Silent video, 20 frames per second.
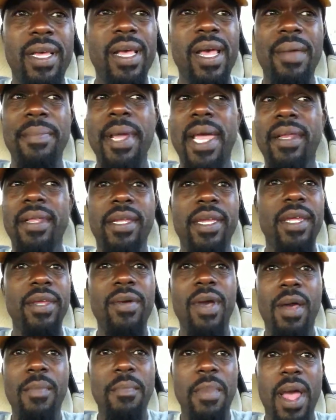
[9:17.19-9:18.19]
I'm not looking to
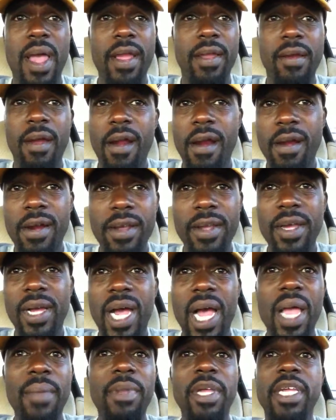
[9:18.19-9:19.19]
go out and buy a car.
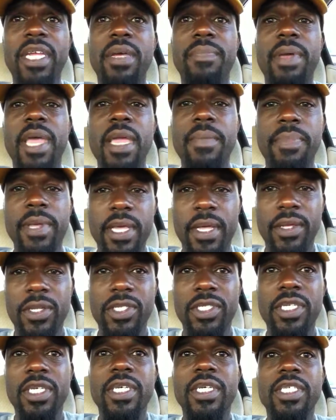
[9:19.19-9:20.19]
I'm looking to pay
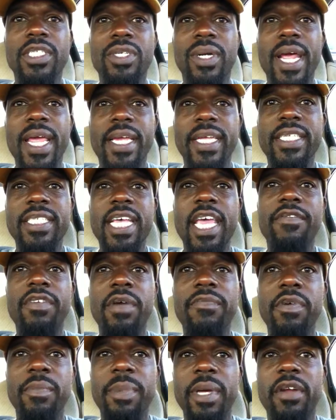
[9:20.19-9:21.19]
bills so that I can save
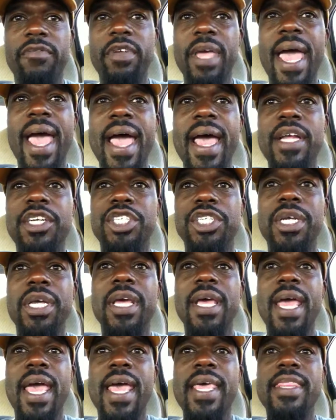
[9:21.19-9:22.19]
up a bit of cash
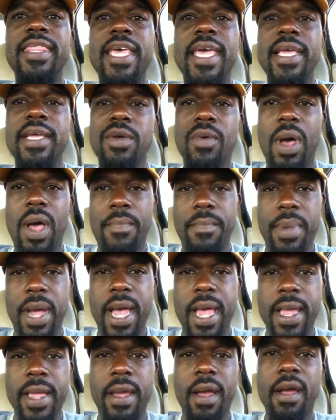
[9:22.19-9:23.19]
and then go out and
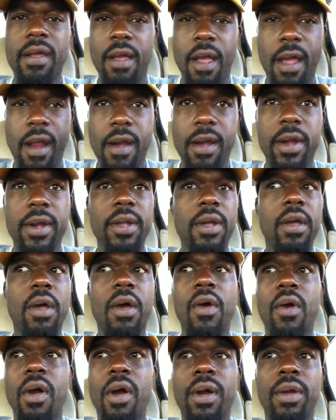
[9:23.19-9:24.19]
buy a car
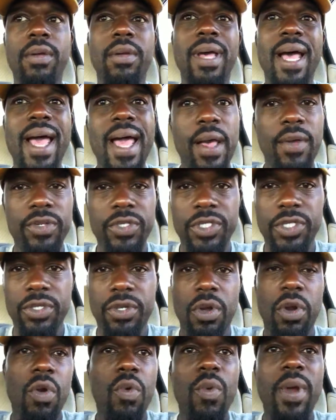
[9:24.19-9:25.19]
or a house
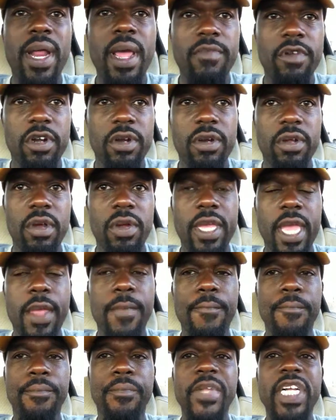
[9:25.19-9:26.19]
or whatever, okay?